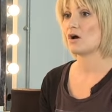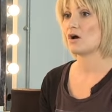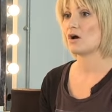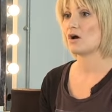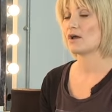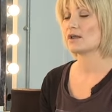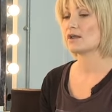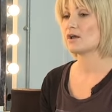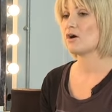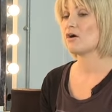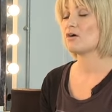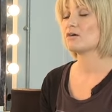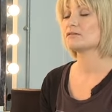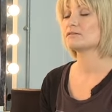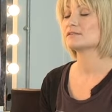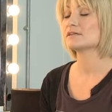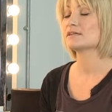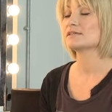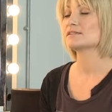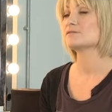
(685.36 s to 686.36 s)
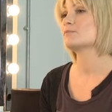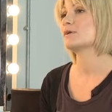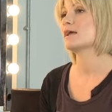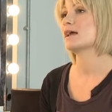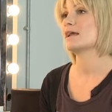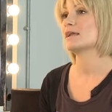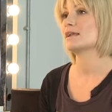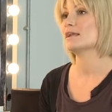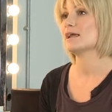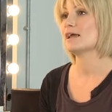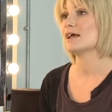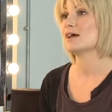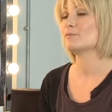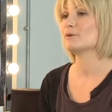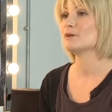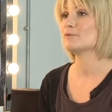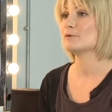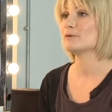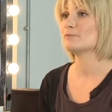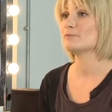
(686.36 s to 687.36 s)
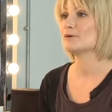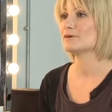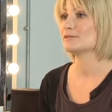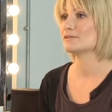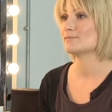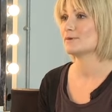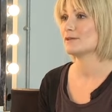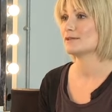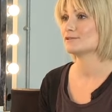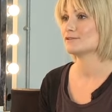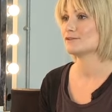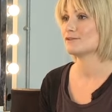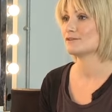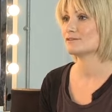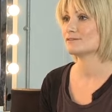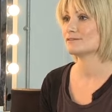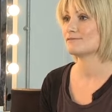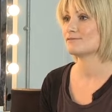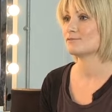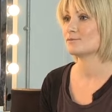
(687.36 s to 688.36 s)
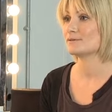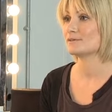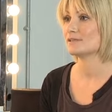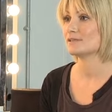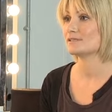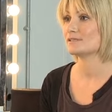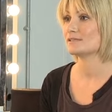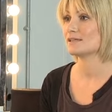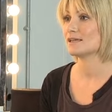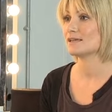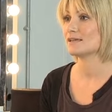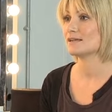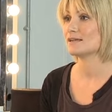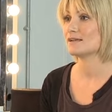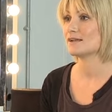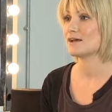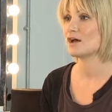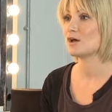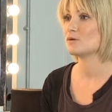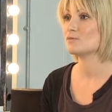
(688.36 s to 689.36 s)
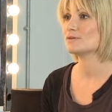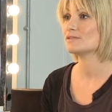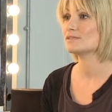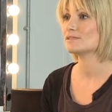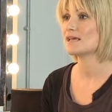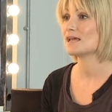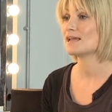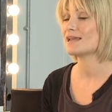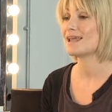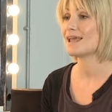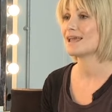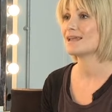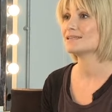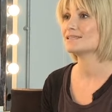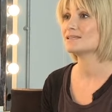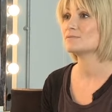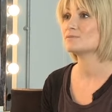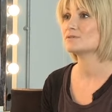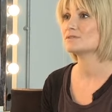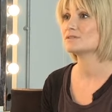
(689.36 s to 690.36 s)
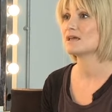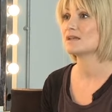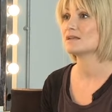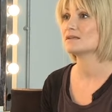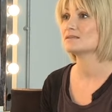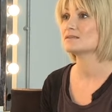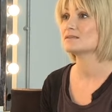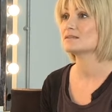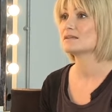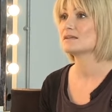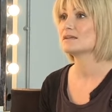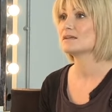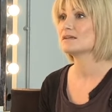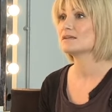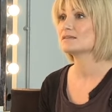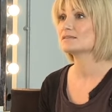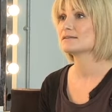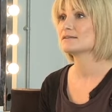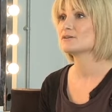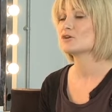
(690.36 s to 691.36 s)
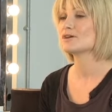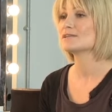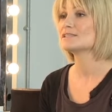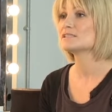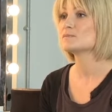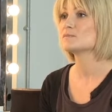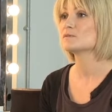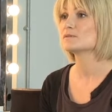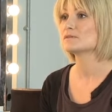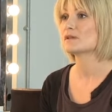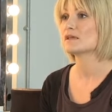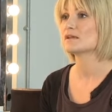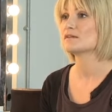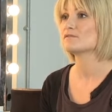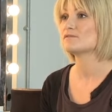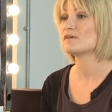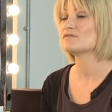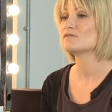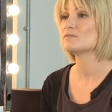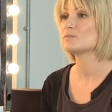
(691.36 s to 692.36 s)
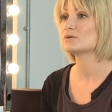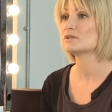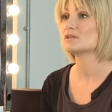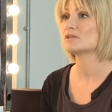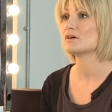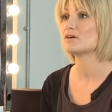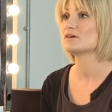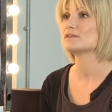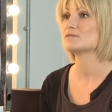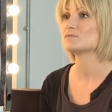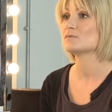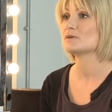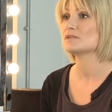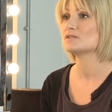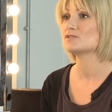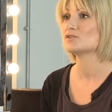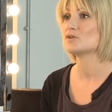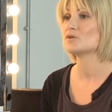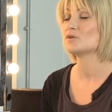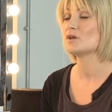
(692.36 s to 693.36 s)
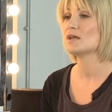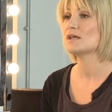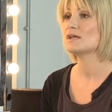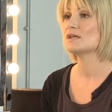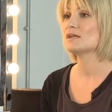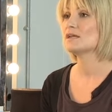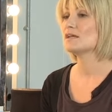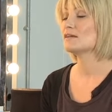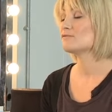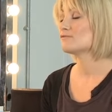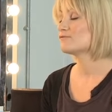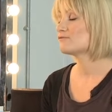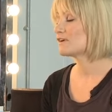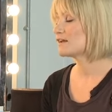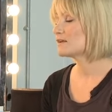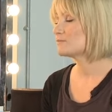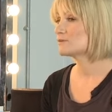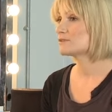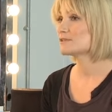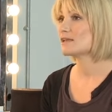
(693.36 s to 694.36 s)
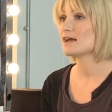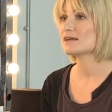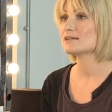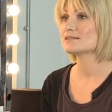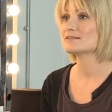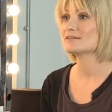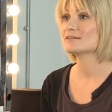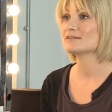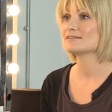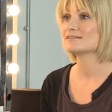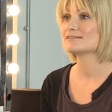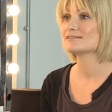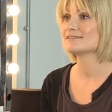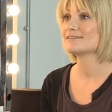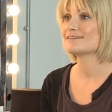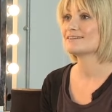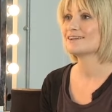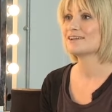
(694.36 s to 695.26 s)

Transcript: I can't explain how many people I speak to that suffer with their skin. I would say 80% to 90% of everybody that I speak to, famous actors,